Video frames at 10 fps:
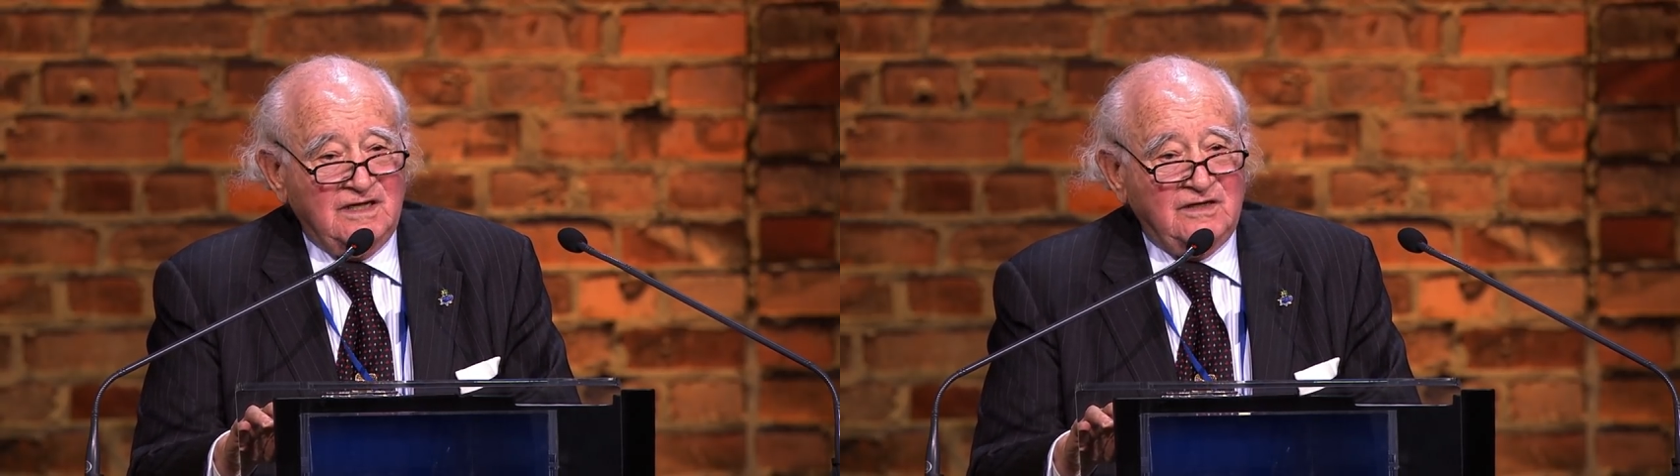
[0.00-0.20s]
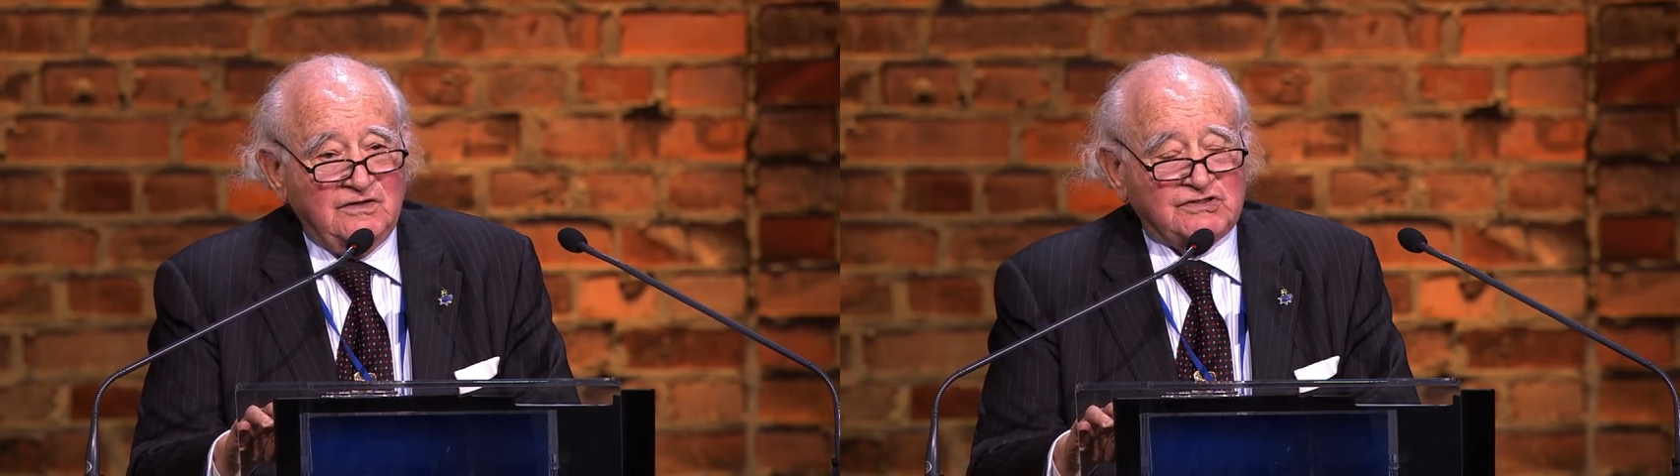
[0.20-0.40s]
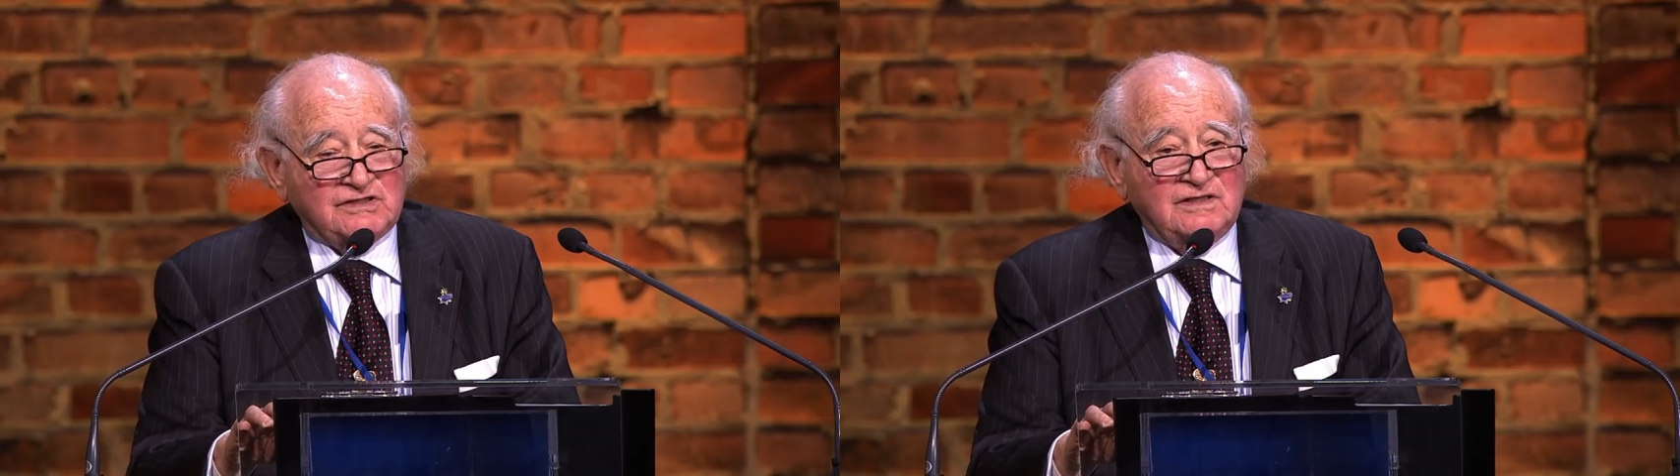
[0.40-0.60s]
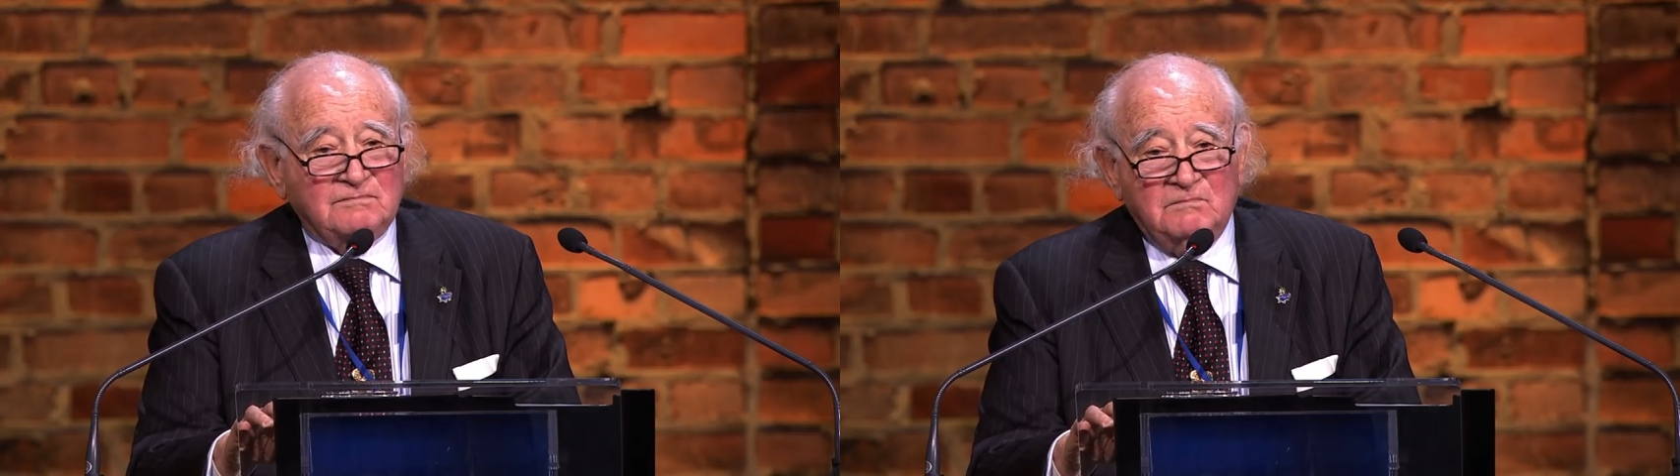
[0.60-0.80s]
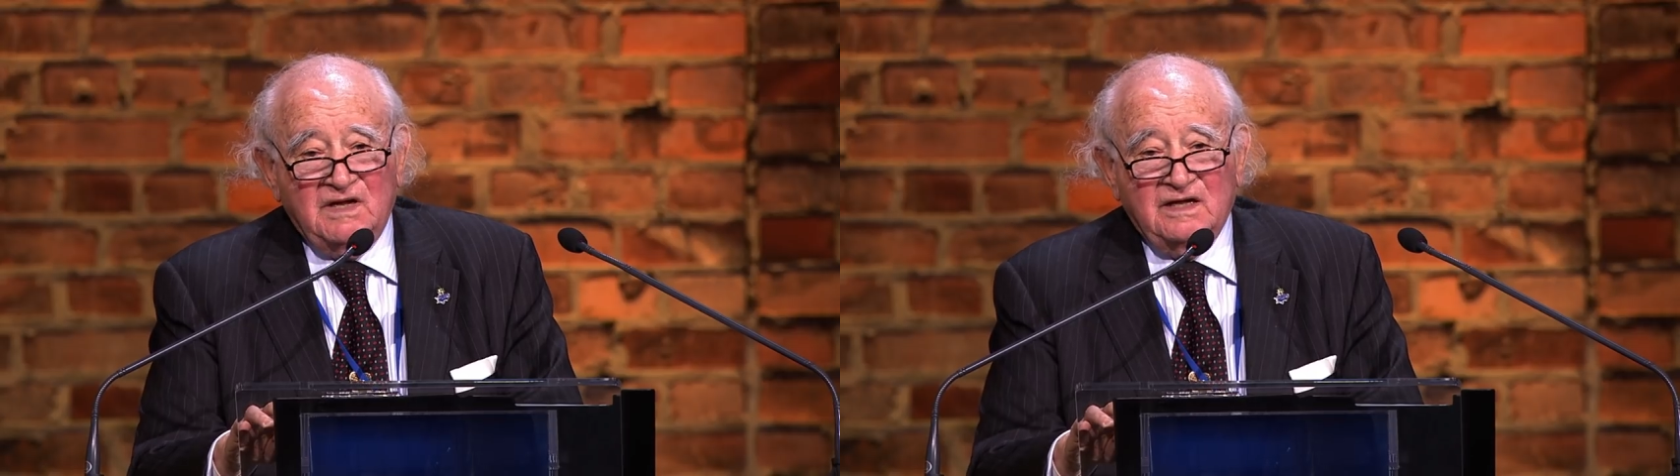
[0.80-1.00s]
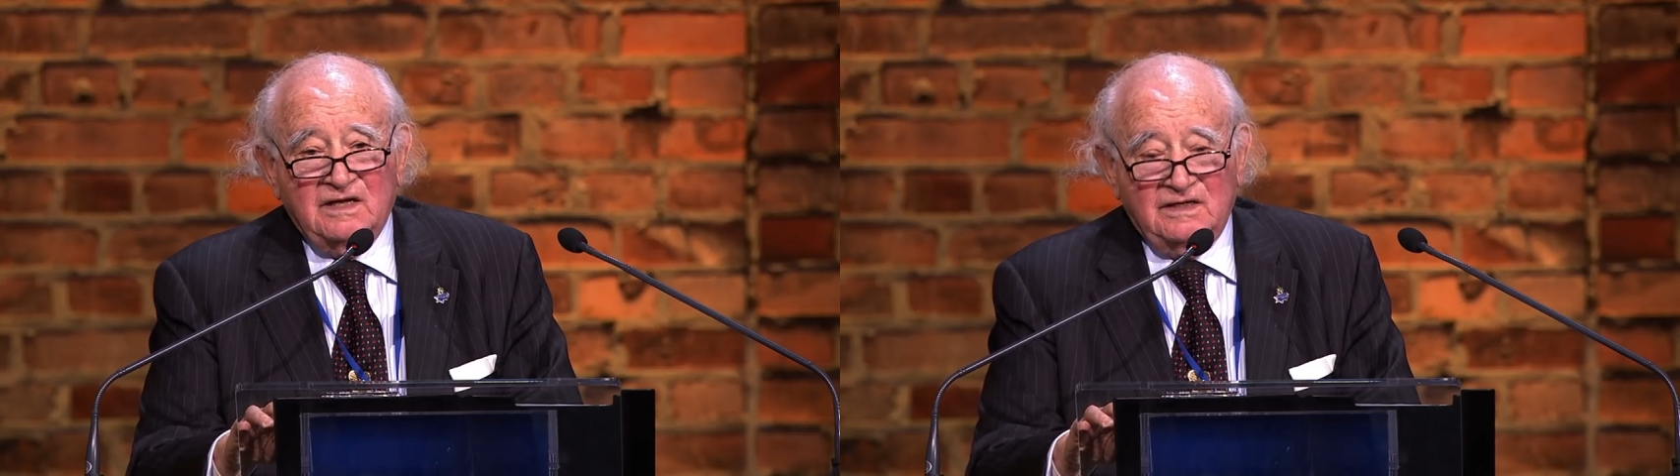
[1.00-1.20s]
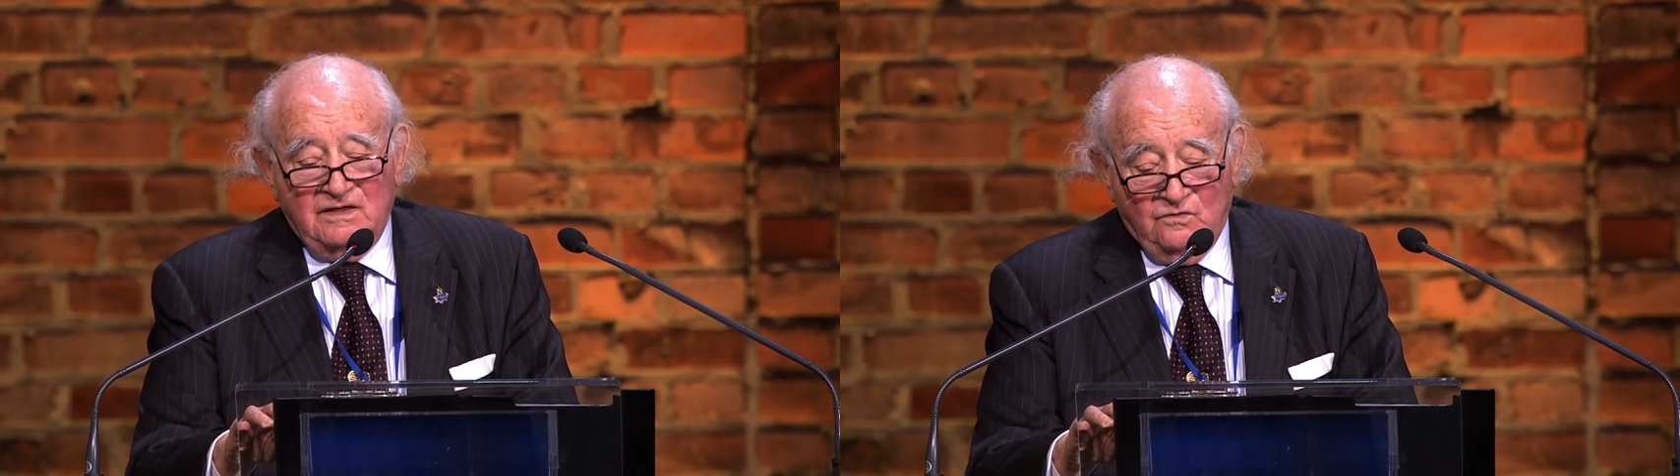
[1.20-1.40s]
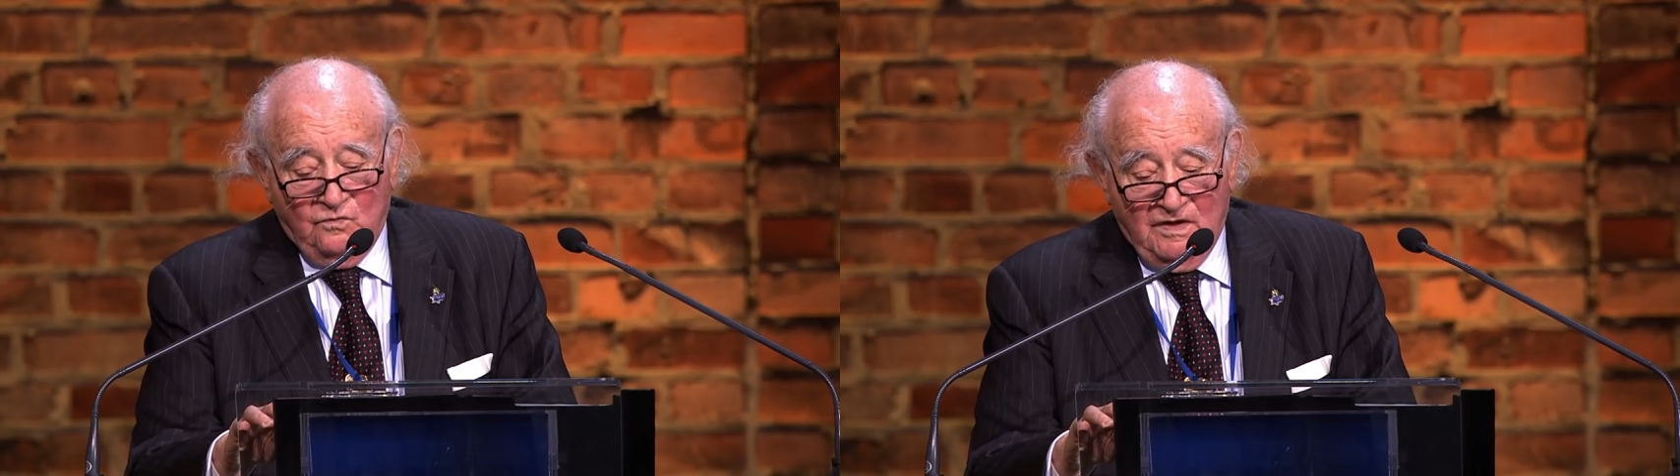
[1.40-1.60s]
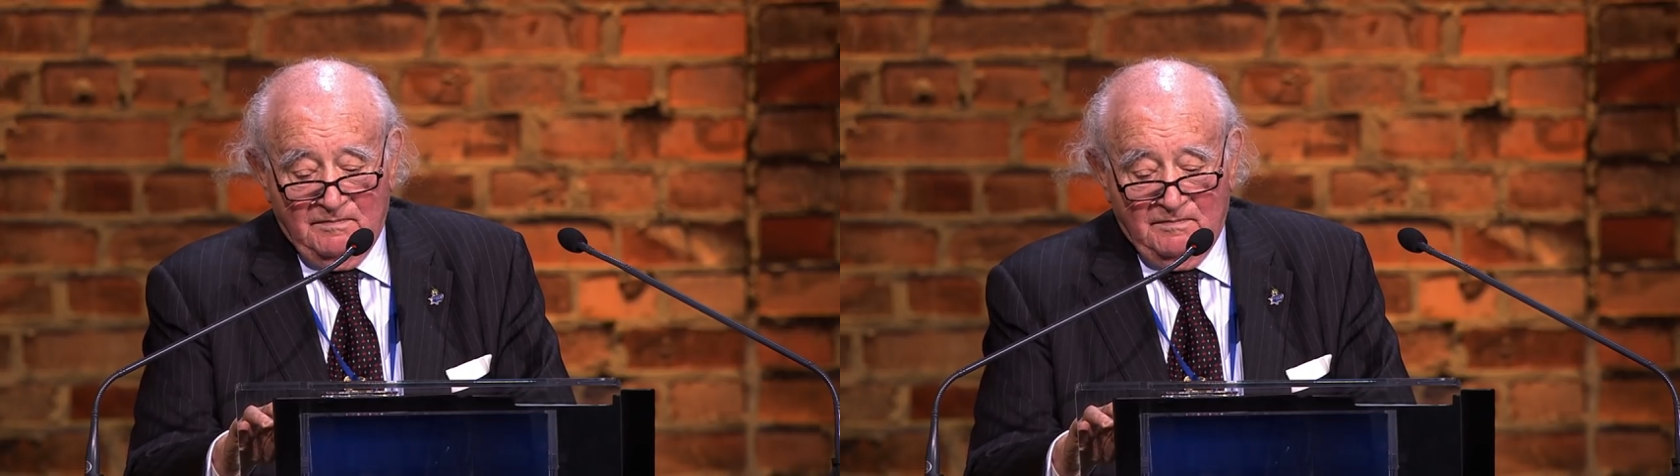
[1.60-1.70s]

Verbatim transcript: innocent men,